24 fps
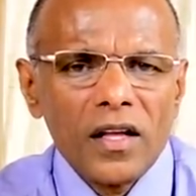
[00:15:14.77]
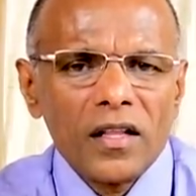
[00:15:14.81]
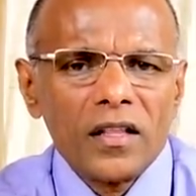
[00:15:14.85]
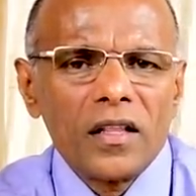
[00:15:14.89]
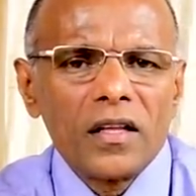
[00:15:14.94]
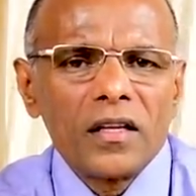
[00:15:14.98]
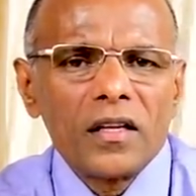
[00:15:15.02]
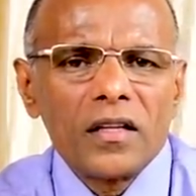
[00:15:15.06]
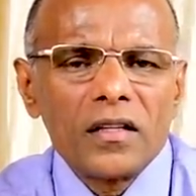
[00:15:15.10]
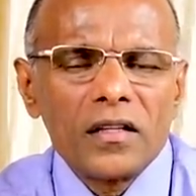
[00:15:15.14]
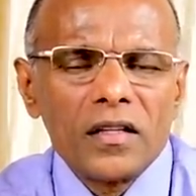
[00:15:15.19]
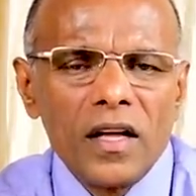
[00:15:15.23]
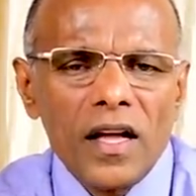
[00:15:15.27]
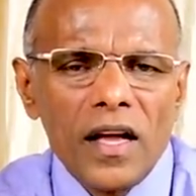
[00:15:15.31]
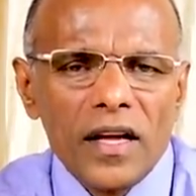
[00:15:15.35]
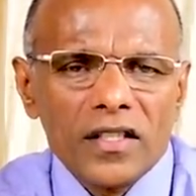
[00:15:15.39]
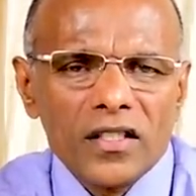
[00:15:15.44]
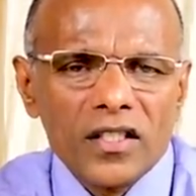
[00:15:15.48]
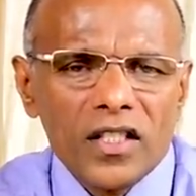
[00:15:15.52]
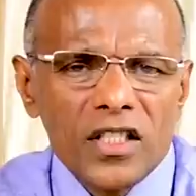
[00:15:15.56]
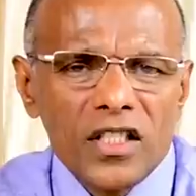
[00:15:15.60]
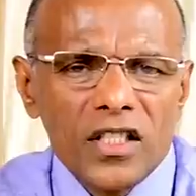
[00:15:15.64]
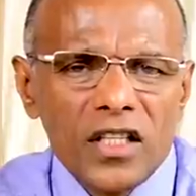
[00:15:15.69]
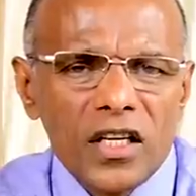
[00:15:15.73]
The
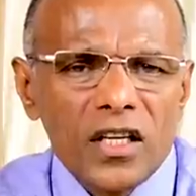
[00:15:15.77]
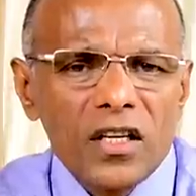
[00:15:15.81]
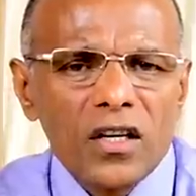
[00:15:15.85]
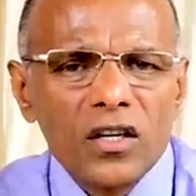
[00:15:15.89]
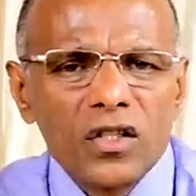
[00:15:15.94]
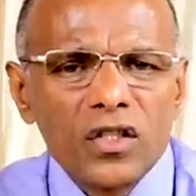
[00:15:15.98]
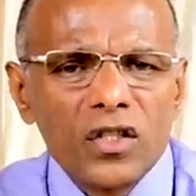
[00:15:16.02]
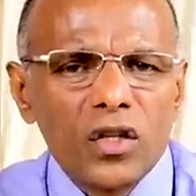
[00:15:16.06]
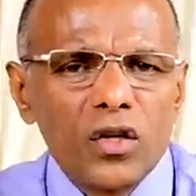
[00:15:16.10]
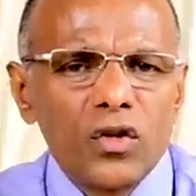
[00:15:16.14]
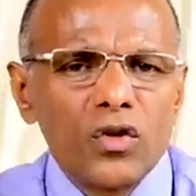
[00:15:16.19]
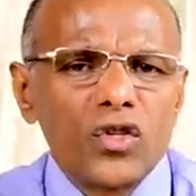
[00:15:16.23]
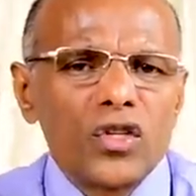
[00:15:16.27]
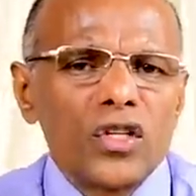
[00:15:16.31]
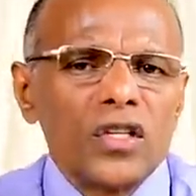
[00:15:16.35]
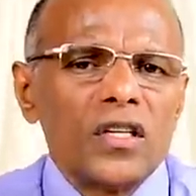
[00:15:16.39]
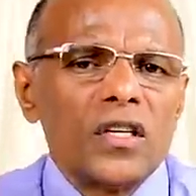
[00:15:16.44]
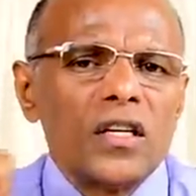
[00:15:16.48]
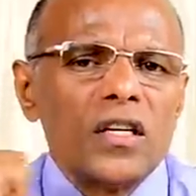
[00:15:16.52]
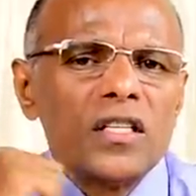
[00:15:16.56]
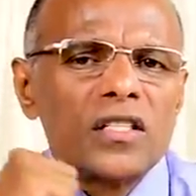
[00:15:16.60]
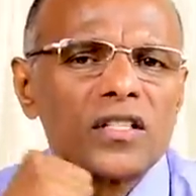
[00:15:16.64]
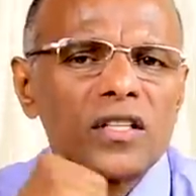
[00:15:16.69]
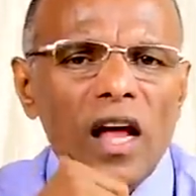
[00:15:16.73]
existing
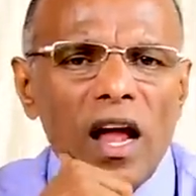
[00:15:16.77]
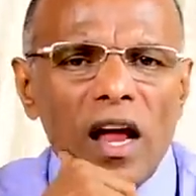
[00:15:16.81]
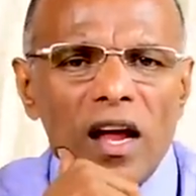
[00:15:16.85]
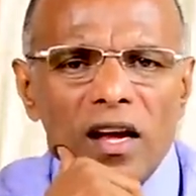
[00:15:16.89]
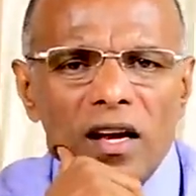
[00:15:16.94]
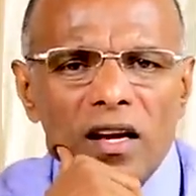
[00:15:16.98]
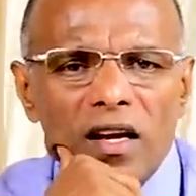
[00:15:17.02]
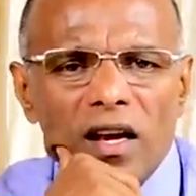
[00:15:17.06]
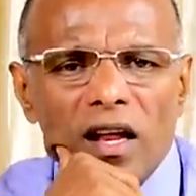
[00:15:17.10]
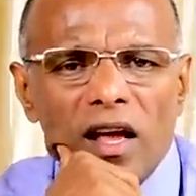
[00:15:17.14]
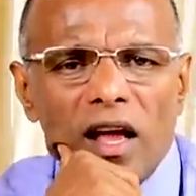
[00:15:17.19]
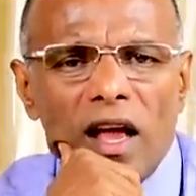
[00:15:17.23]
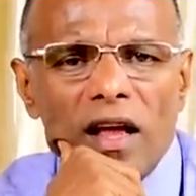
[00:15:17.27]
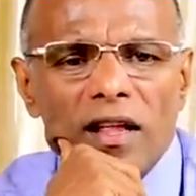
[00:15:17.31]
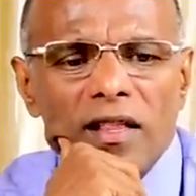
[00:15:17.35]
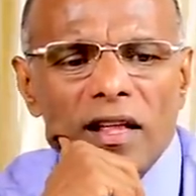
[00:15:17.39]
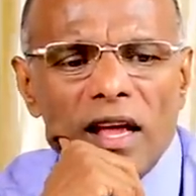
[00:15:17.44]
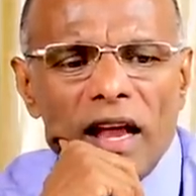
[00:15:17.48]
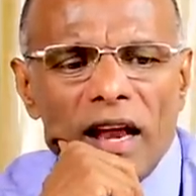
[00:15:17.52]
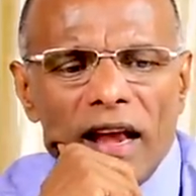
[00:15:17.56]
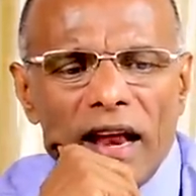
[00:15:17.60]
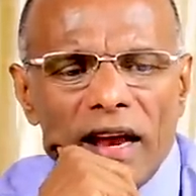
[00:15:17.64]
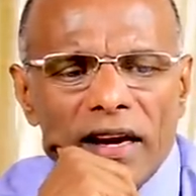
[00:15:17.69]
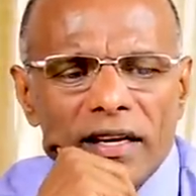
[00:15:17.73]
constitution designed and
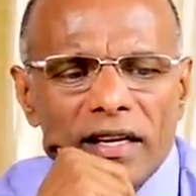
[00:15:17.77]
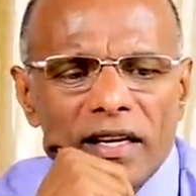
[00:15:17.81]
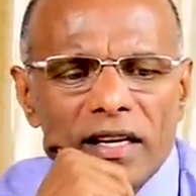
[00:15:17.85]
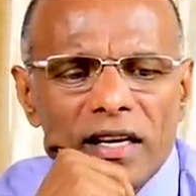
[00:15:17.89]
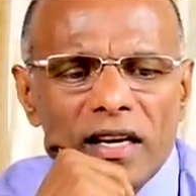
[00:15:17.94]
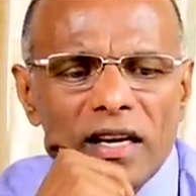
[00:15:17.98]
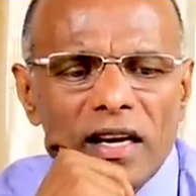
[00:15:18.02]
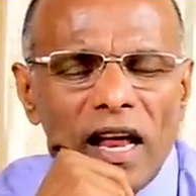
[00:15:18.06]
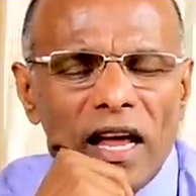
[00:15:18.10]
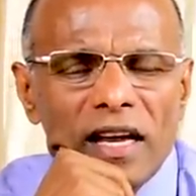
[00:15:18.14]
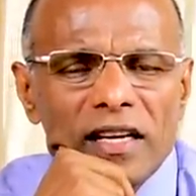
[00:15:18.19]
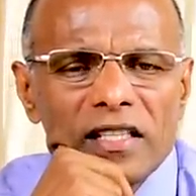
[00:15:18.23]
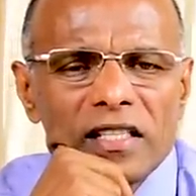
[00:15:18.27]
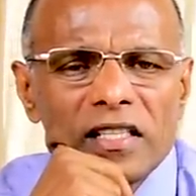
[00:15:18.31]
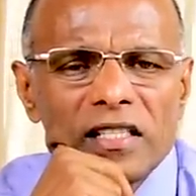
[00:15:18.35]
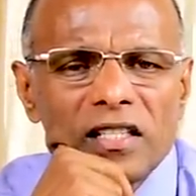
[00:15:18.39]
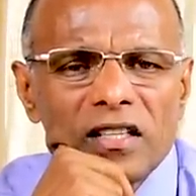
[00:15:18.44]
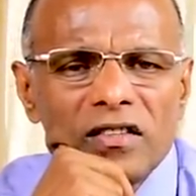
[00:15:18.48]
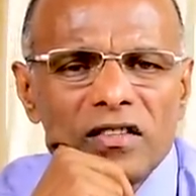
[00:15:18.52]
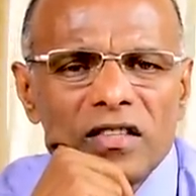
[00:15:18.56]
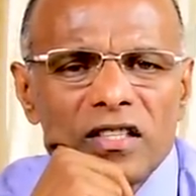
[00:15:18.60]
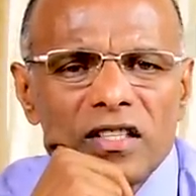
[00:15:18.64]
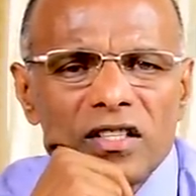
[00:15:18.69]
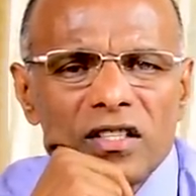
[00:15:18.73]
enacted in
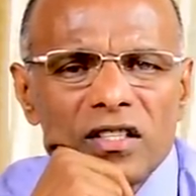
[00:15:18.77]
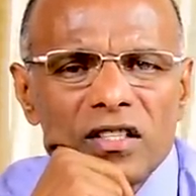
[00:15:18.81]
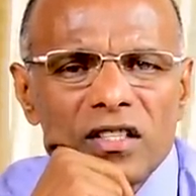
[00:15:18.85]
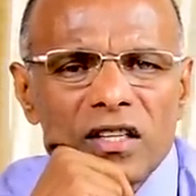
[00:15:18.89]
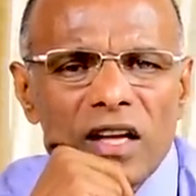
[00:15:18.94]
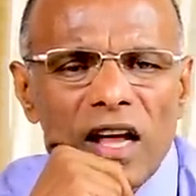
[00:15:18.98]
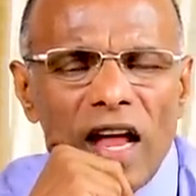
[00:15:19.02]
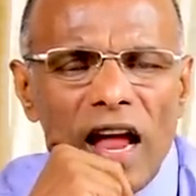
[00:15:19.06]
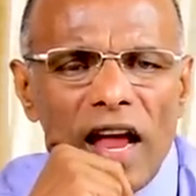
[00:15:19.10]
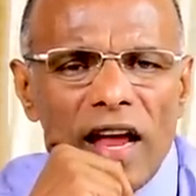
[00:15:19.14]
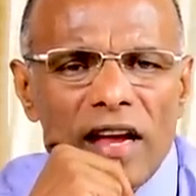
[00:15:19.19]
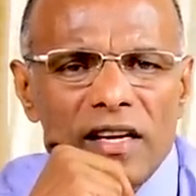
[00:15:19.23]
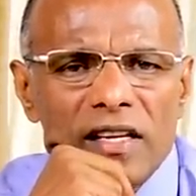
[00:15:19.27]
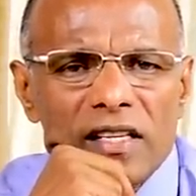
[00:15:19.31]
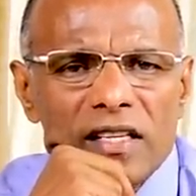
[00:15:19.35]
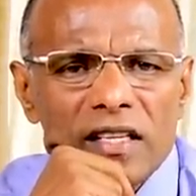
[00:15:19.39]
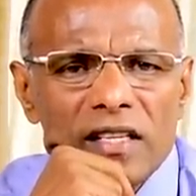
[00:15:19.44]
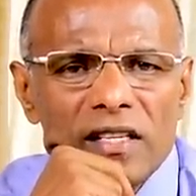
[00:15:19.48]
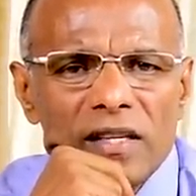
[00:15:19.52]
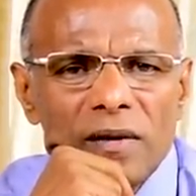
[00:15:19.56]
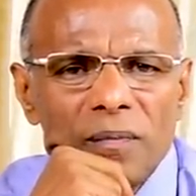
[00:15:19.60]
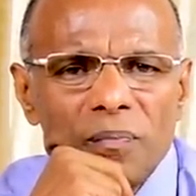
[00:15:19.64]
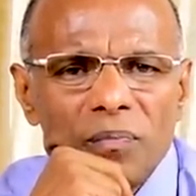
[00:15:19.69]
1978